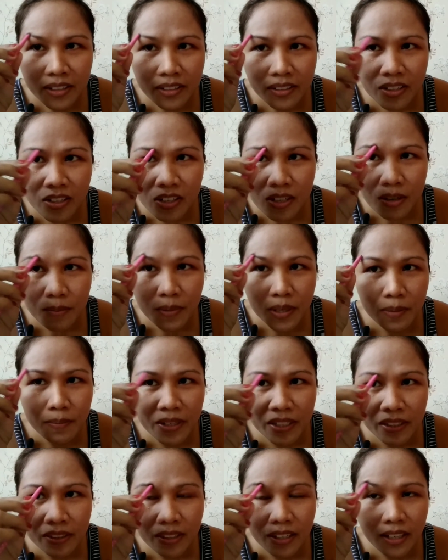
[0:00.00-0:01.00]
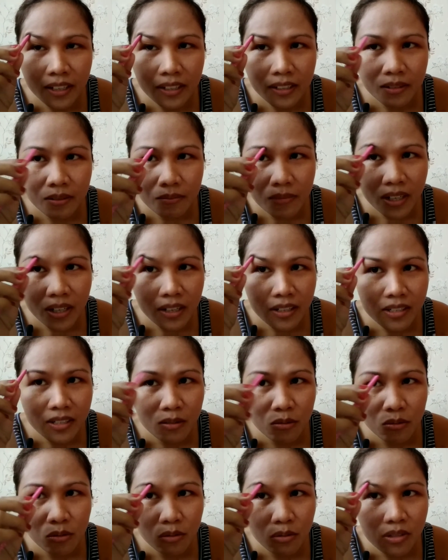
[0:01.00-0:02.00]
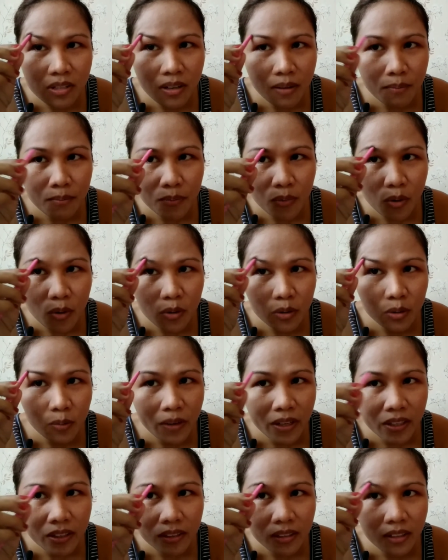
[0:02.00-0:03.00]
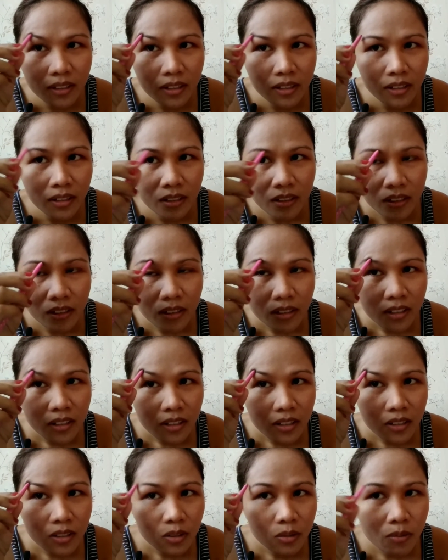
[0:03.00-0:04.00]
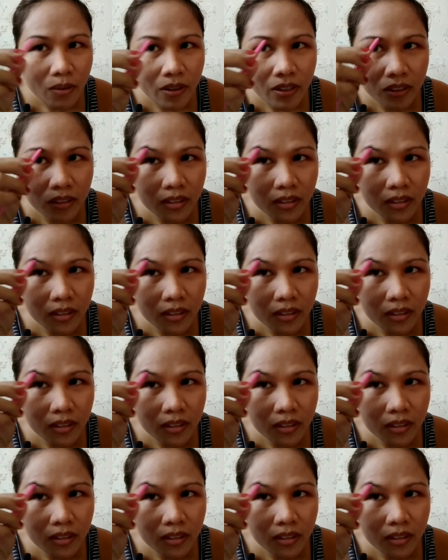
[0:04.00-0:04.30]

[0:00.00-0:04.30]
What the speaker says: Hindi siya pigmented. Makasiguro 10, 20